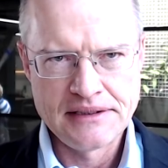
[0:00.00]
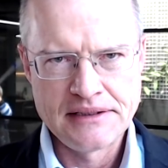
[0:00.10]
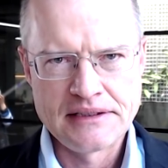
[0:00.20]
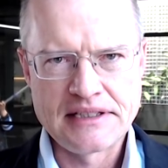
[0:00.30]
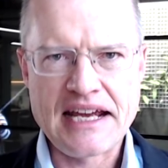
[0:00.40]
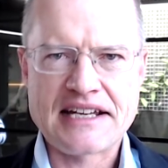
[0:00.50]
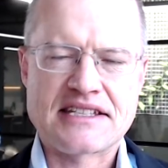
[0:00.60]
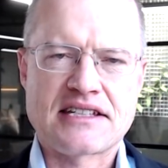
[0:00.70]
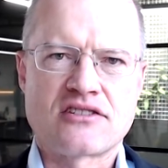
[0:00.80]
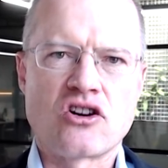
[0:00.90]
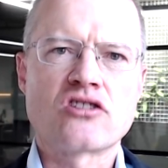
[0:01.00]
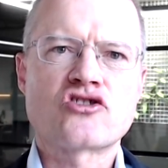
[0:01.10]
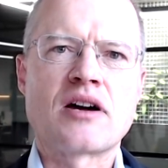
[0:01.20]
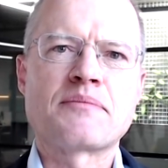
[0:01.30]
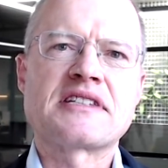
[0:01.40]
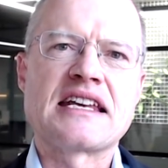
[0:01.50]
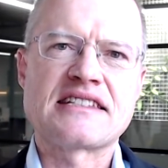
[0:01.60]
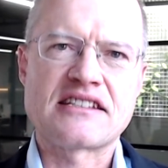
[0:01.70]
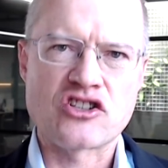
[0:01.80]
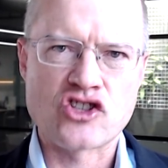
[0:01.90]
Next, Donald Trump says
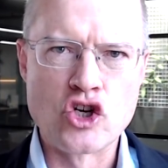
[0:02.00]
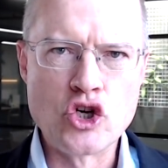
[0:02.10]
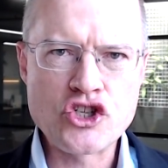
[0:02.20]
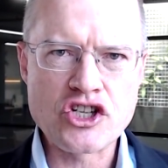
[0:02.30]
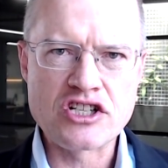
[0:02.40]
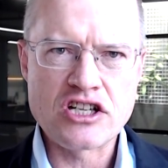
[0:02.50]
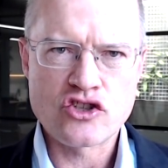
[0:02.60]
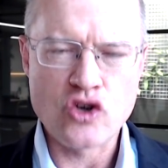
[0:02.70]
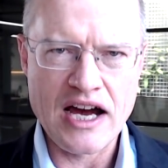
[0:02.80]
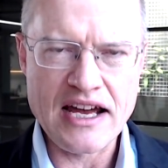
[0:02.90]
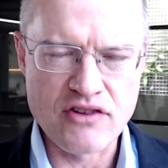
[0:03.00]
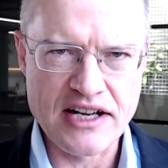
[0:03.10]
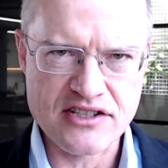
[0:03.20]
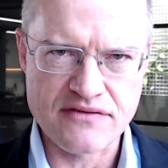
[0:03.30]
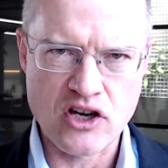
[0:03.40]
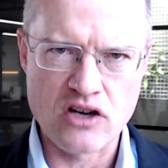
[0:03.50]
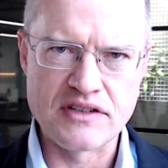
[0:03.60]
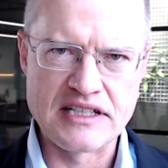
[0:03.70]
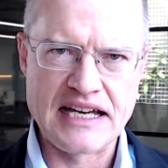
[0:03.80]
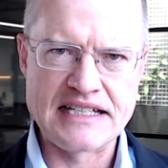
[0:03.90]
that the solution to high rates of
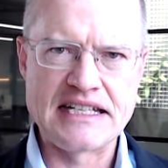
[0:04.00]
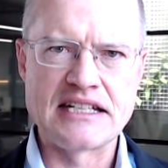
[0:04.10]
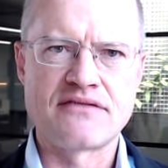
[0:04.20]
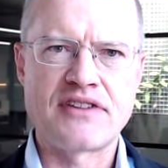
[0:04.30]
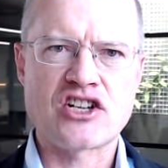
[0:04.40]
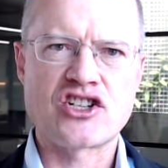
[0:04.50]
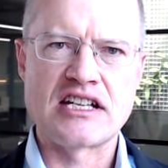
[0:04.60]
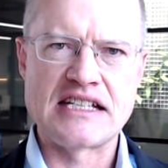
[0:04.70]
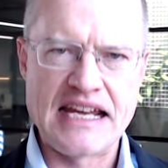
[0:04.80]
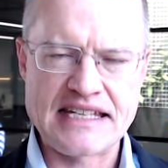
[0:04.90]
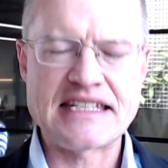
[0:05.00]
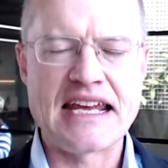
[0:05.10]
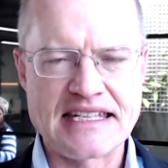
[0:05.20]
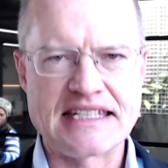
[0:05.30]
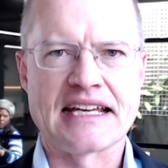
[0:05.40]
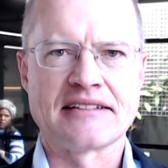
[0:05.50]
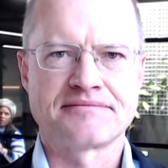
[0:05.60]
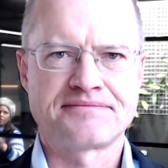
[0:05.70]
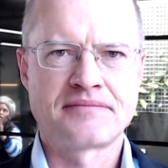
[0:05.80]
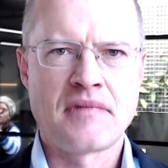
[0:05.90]
COVID-19 infection is less testing.
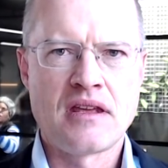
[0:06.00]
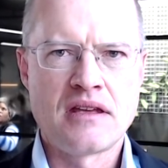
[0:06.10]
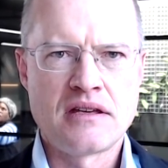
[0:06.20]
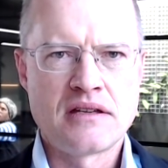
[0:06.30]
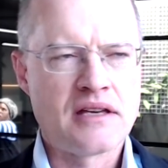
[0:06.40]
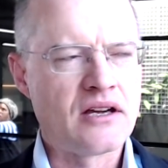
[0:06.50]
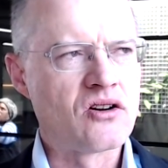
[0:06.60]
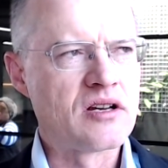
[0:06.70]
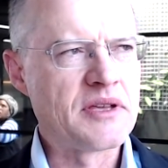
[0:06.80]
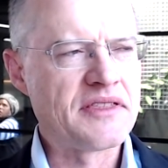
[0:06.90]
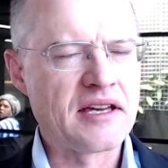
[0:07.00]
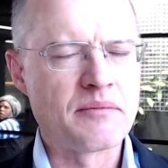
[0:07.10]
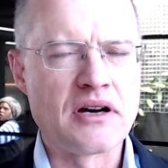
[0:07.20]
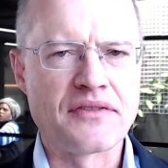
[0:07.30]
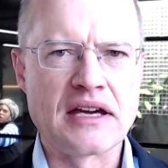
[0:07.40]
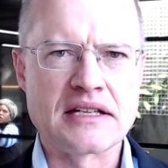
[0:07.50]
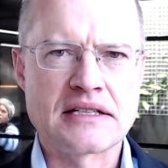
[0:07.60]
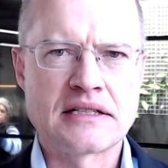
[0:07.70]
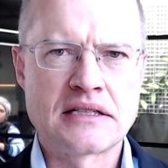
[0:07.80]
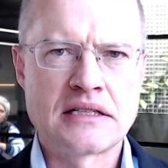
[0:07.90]
Hang on, let me think about that.
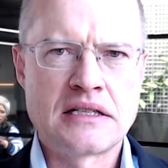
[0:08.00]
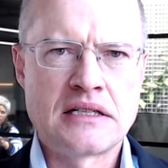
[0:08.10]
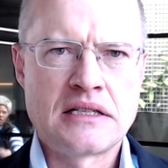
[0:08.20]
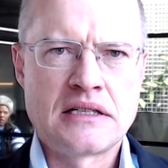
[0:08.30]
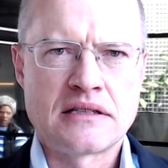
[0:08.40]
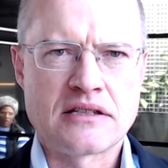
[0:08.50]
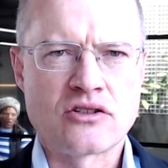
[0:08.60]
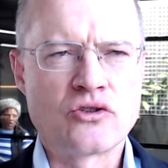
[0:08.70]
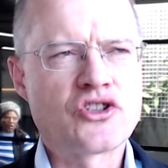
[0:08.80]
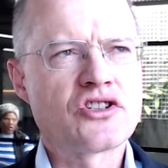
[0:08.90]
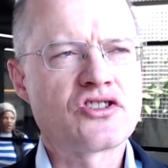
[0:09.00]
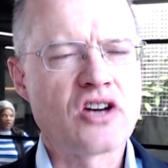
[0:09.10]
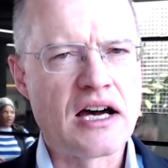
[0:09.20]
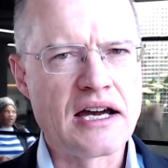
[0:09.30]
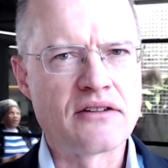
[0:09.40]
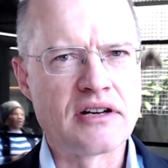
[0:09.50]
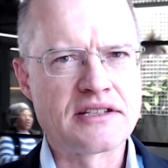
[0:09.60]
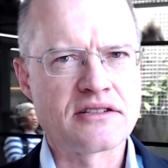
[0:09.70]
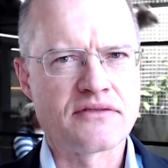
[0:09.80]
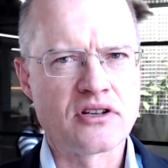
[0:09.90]
The solution to high
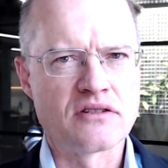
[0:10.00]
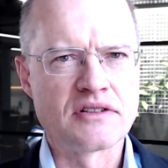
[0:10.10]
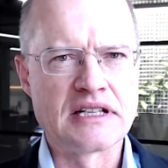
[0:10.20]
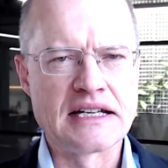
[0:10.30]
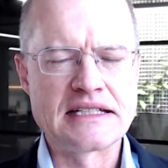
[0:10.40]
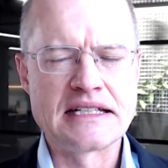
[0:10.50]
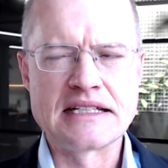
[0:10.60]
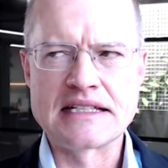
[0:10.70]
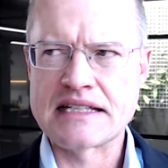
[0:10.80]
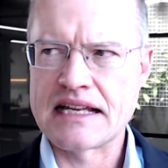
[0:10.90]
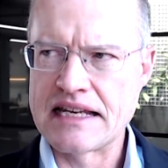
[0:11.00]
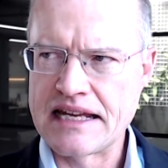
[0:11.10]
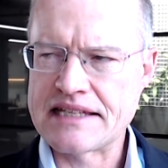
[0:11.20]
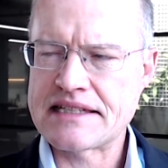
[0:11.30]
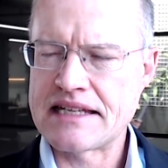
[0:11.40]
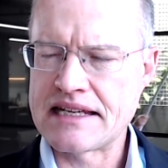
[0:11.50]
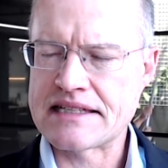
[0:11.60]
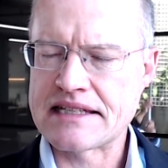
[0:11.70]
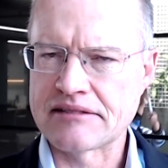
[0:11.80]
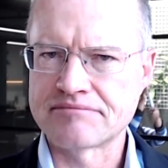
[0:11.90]
rates of COVID-19 is less testing.